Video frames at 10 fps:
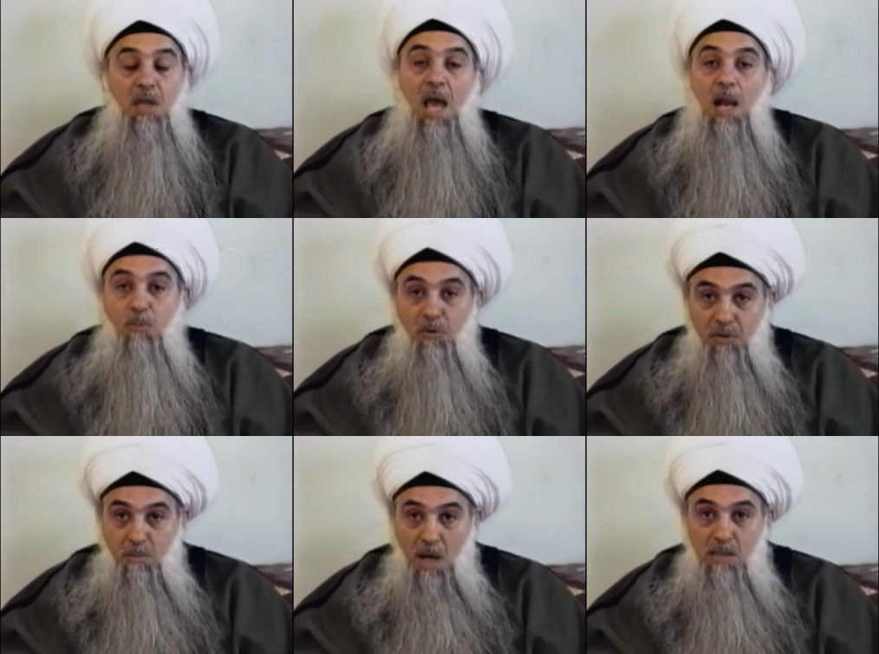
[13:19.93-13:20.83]
help of
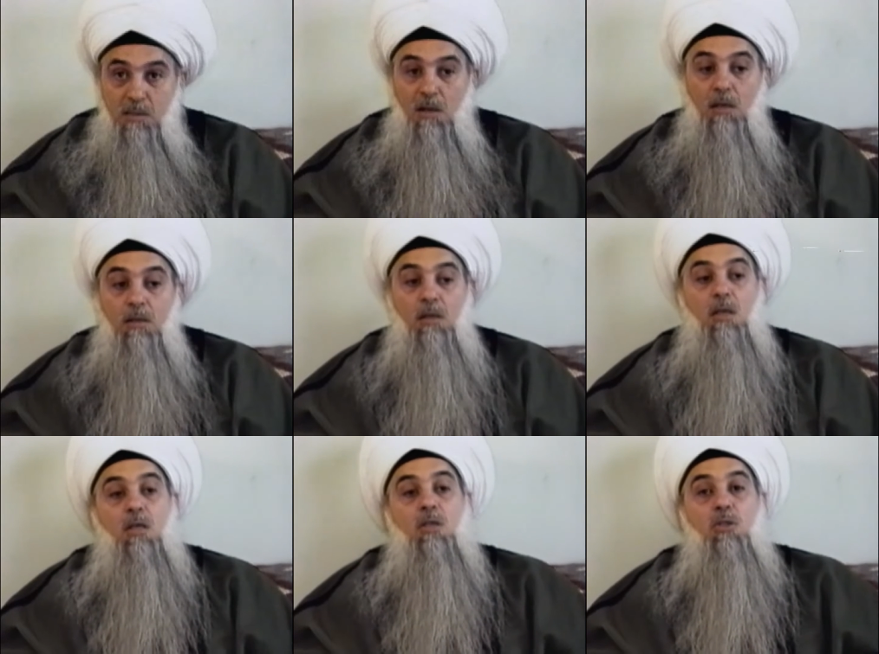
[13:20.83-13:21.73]
the master
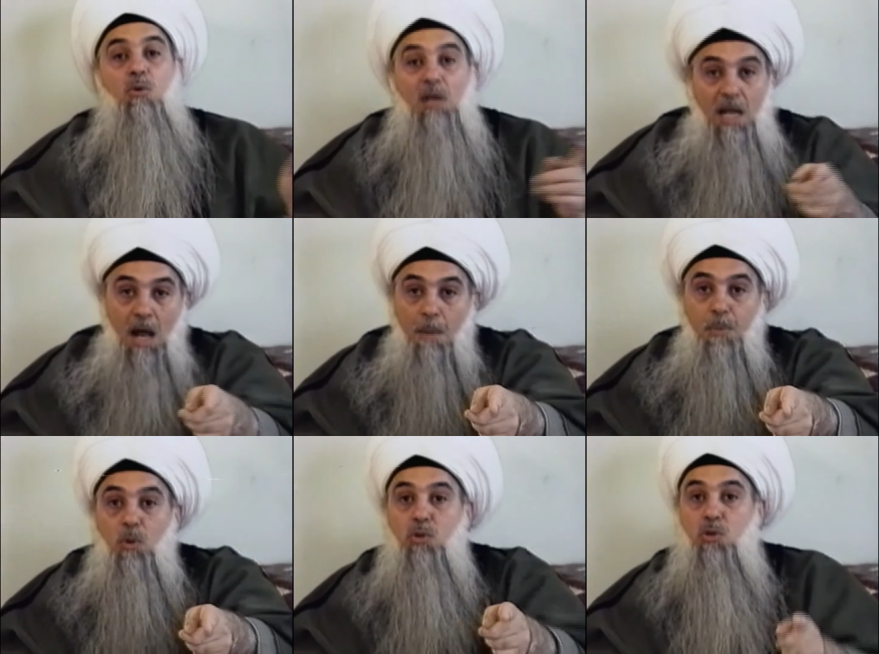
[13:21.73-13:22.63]
you can
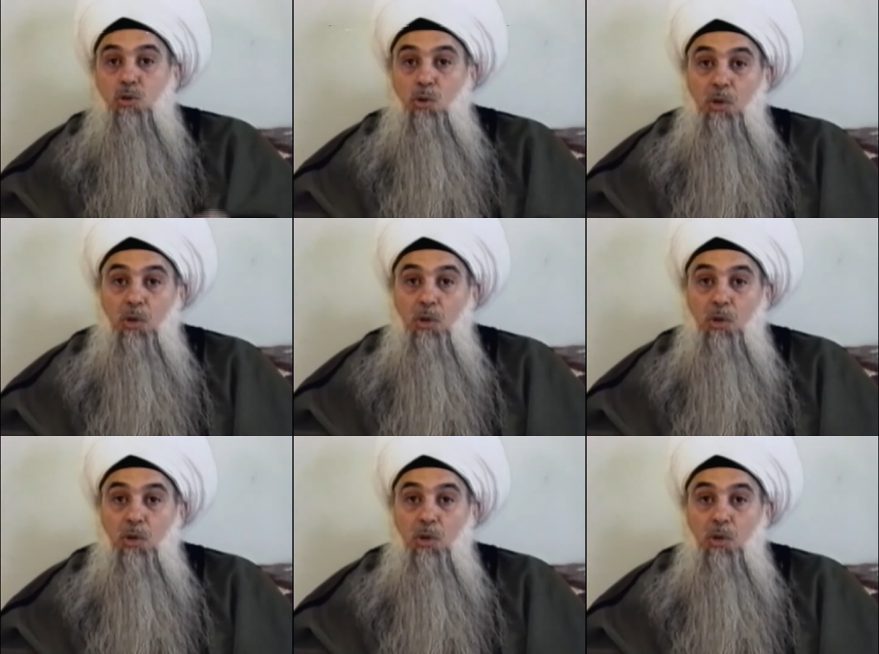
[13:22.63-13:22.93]
approach your